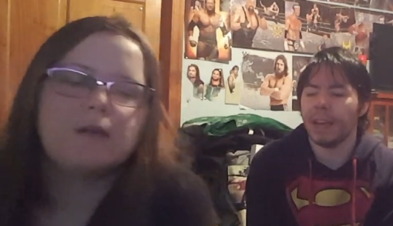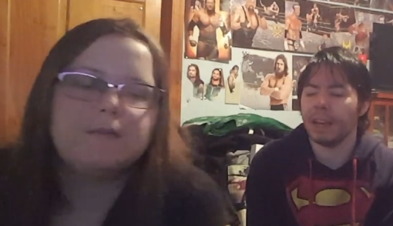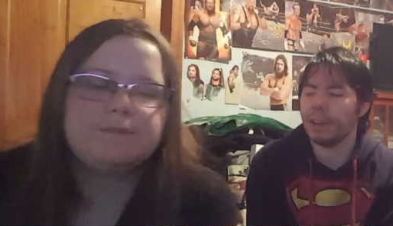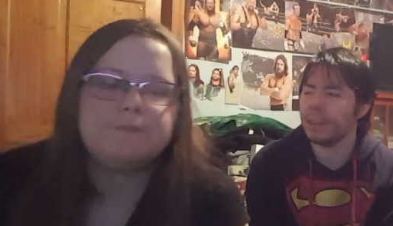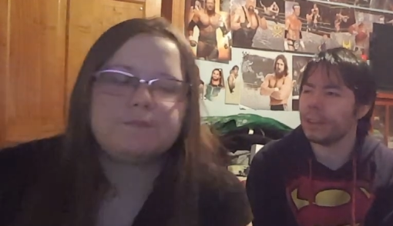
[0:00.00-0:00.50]

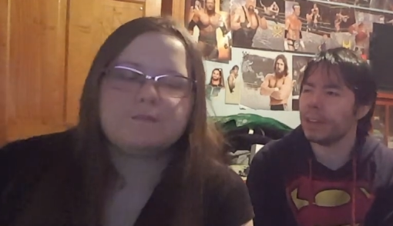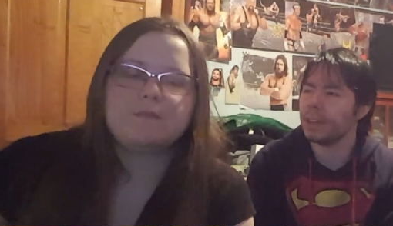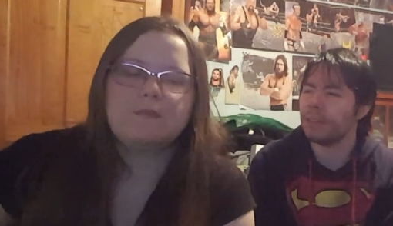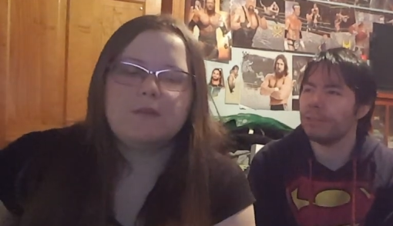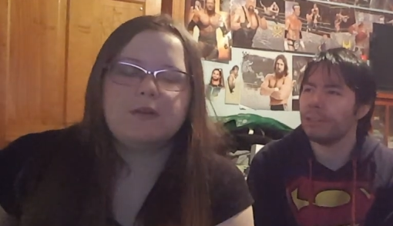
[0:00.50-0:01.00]
Speaker 1: And another
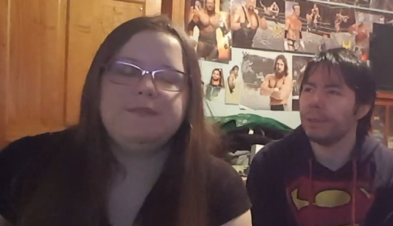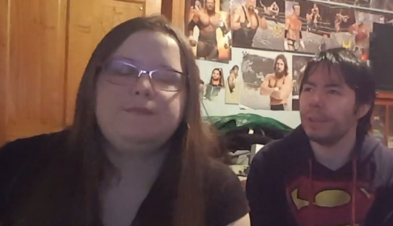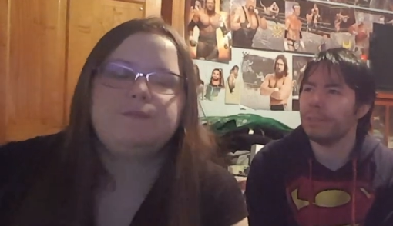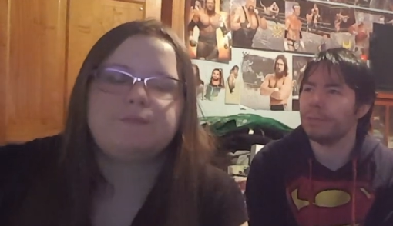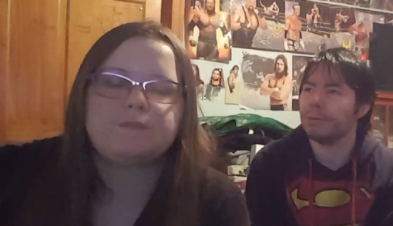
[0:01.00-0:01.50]
kickoff show
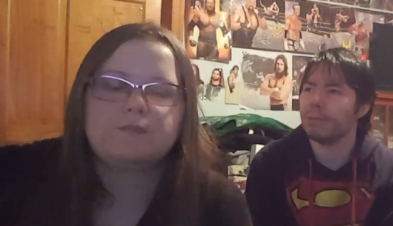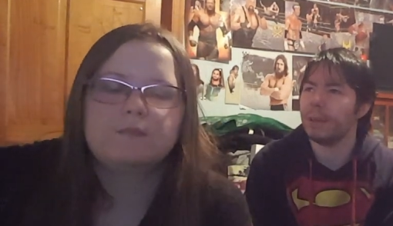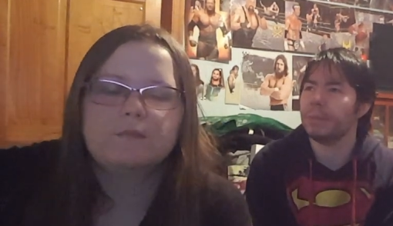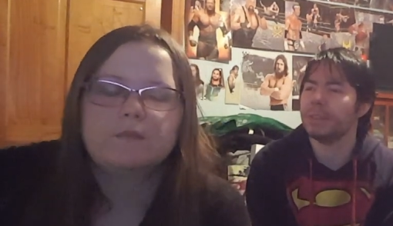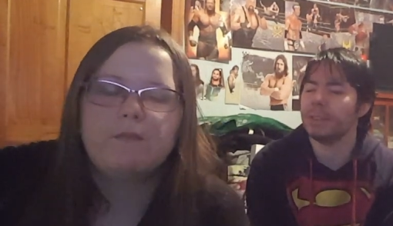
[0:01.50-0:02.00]
is Rey
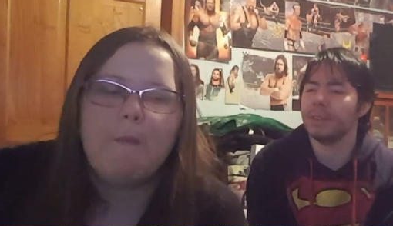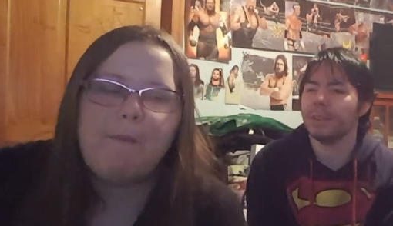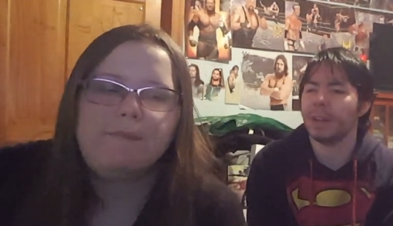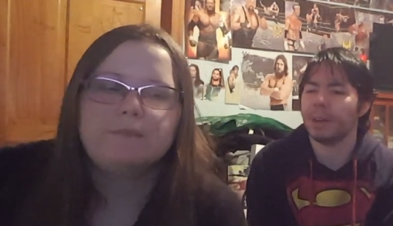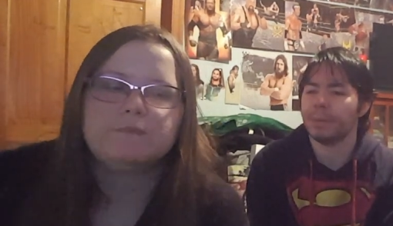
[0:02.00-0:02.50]

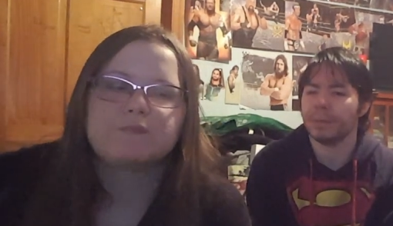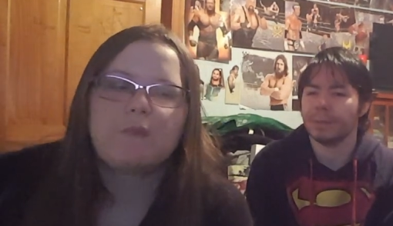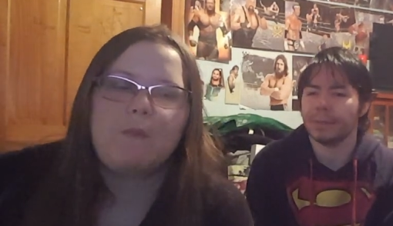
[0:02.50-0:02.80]
Mysterio